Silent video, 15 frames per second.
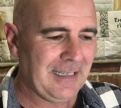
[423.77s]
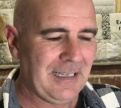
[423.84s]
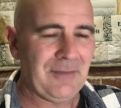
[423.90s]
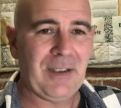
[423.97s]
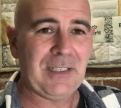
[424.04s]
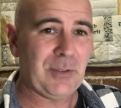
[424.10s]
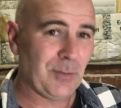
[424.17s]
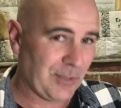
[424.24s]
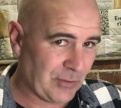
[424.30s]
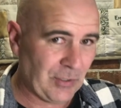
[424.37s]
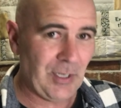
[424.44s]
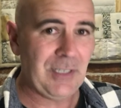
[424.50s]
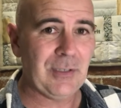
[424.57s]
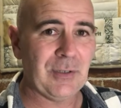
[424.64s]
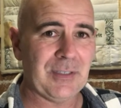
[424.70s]
In fact, you
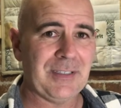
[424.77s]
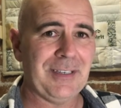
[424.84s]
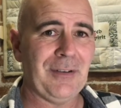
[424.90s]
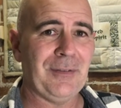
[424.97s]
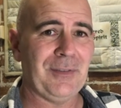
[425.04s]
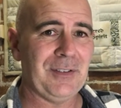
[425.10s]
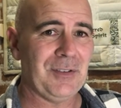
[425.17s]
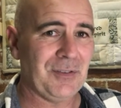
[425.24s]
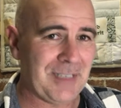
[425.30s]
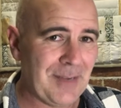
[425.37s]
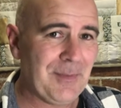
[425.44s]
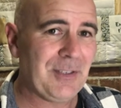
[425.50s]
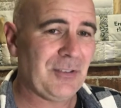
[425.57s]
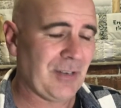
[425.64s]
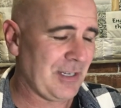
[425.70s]
assert yourself and you
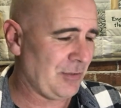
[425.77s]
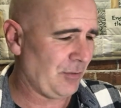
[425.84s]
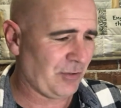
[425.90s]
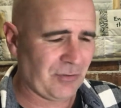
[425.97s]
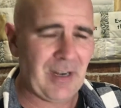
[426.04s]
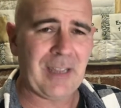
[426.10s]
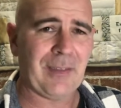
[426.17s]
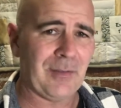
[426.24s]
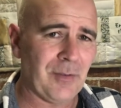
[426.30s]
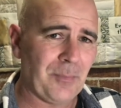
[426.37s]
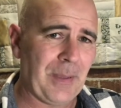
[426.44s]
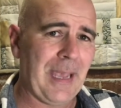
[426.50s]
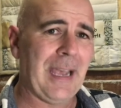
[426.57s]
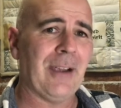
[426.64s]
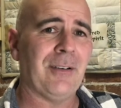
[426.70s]
demonstrate your strength and your
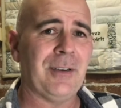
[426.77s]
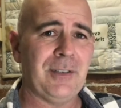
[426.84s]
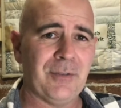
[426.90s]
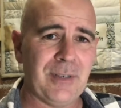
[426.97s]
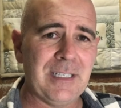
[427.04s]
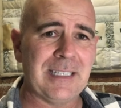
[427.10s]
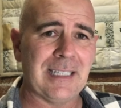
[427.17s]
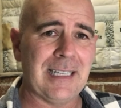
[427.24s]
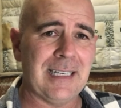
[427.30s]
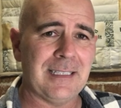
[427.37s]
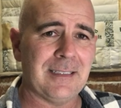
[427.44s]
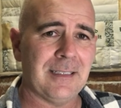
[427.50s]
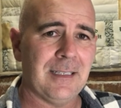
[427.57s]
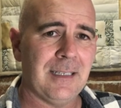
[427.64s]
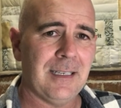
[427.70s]
power and your
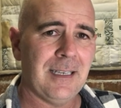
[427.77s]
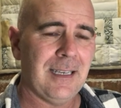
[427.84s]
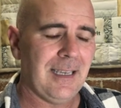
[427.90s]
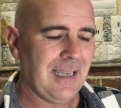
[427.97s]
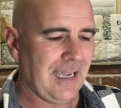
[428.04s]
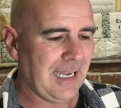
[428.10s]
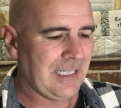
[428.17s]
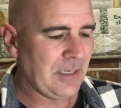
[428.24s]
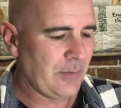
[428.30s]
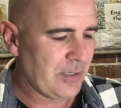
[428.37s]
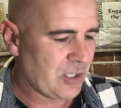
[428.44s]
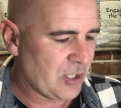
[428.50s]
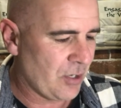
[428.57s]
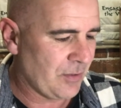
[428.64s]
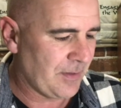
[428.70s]
intellect. And yet we're
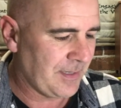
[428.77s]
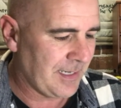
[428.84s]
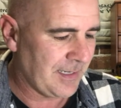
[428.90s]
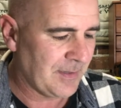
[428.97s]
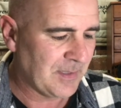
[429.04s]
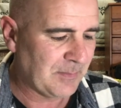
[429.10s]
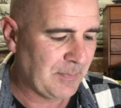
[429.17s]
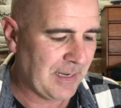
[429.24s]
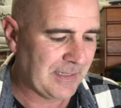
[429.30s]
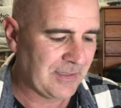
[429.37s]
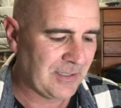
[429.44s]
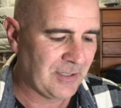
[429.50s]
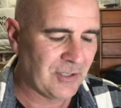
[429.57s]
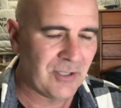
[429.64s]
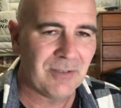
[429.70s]
shown at the end of this
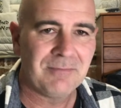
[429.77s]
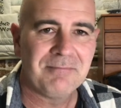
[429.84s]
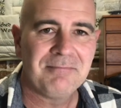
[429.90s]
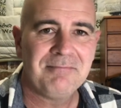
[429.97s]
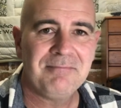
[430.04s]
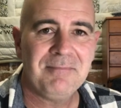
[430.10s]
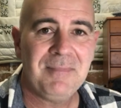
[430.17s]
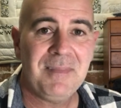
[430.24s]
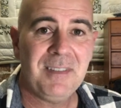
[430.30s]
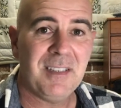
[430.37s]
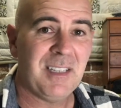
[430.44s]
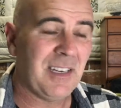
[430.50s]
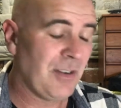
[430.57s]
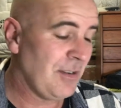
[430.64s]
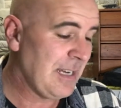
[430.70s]
passage that
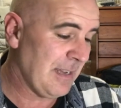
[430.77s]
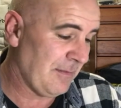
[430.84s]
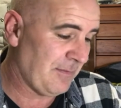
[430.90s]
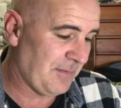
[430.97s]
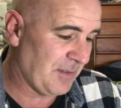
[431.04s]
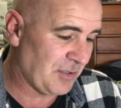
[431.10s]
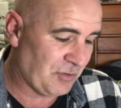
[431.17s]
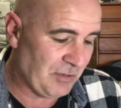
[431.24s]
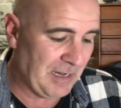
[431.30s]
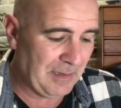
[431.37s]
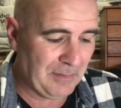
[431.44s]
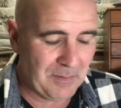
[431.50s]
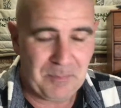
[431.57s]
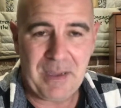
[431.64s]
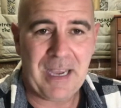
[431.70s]
they don't have the
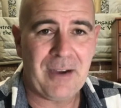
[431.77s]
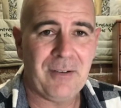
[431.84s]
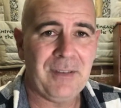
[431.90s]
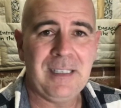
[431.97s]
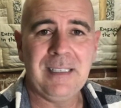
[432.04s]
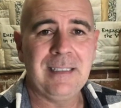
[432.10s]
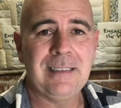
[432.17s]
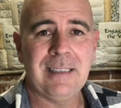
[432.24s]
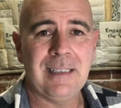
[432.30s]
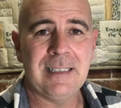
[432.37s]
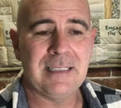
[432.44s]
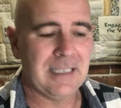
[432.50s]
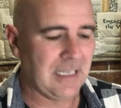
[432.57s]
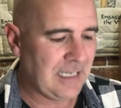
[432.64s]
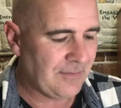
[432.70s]
strength, the power, and the
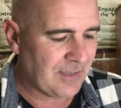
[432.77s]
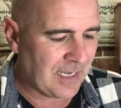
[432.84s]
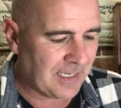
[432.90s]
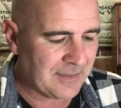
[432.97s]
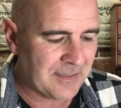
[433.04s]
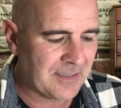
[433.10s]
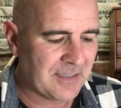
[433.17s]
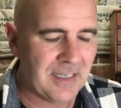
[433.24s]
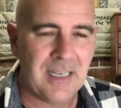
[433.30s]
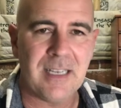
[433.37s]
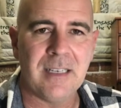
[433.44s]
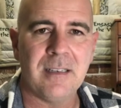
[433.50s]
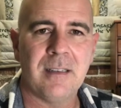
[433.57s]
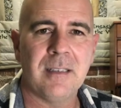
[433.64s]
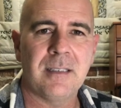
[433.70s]
intellect to even
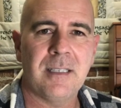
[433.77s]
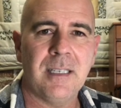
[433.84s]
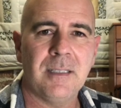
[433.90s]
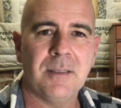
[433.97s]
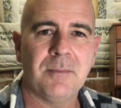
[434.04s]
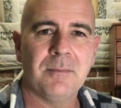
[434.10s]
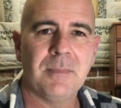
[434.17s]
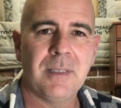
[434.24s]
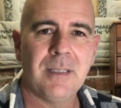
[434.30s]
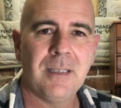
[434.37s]
understand this kingdom.